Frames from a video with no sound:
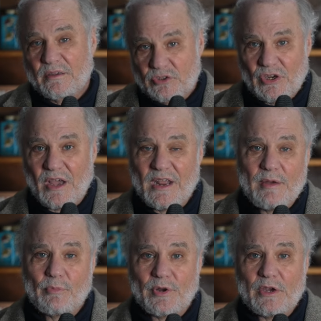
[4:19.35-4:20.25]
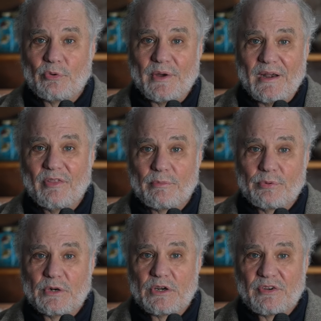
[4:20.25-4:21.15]
John Amory created the
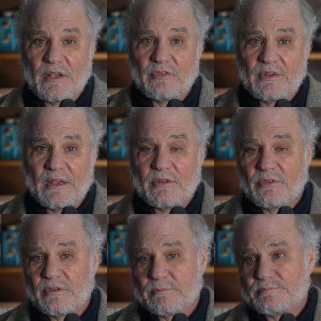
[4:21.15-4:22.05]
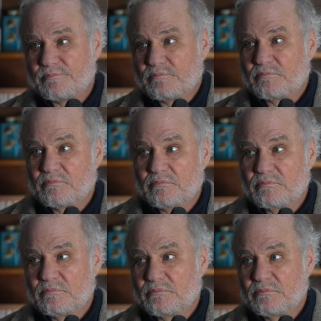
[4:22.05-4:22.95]
British SS.
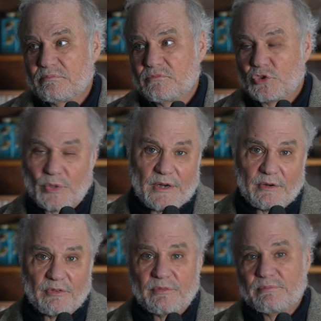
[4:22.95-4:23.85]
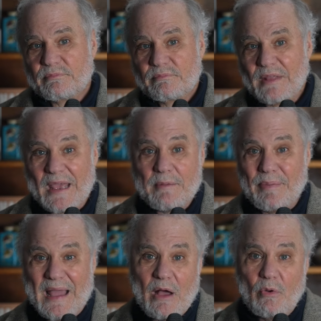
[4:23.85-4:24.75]
Traitors. And
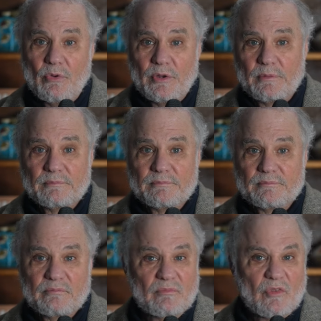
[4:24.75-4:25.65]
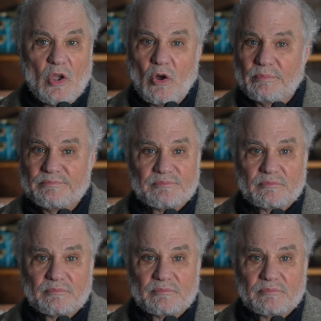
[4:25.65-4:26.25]
Pound? Nope.